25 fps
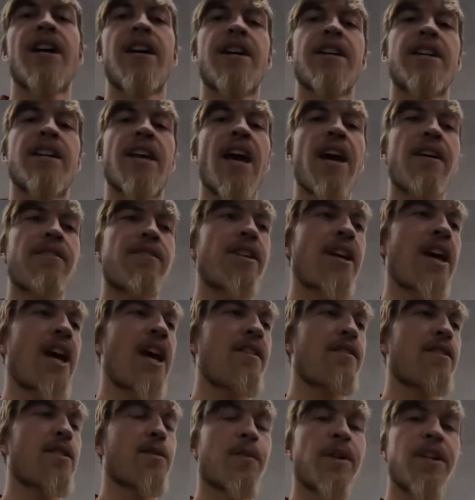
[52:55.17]
you have to
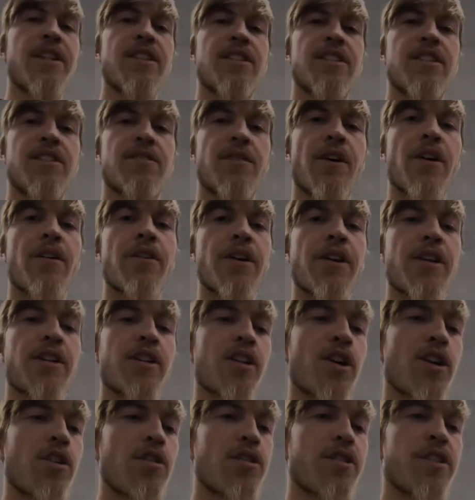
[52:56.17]
have your pieces very
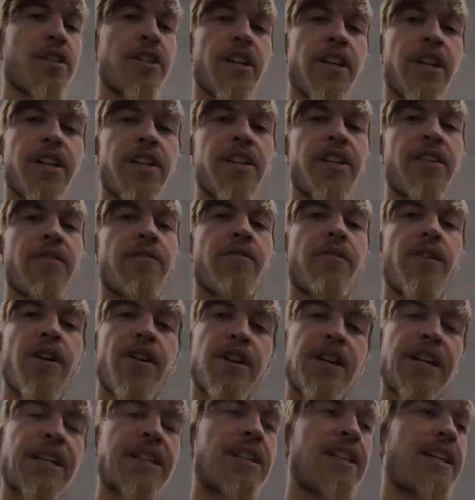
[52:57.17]
close and
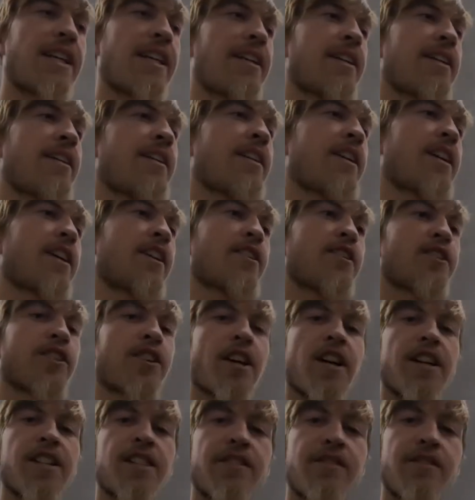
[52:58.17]
very clean and your
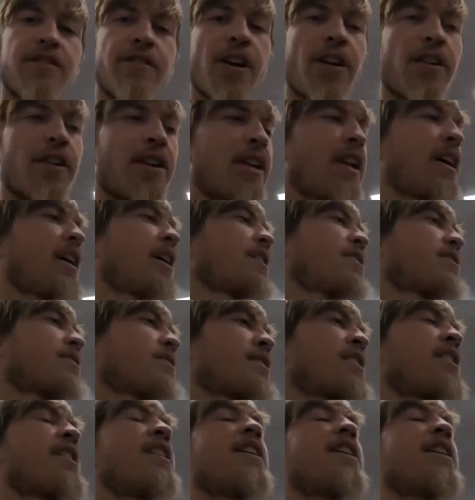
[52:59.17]
cuts very nice.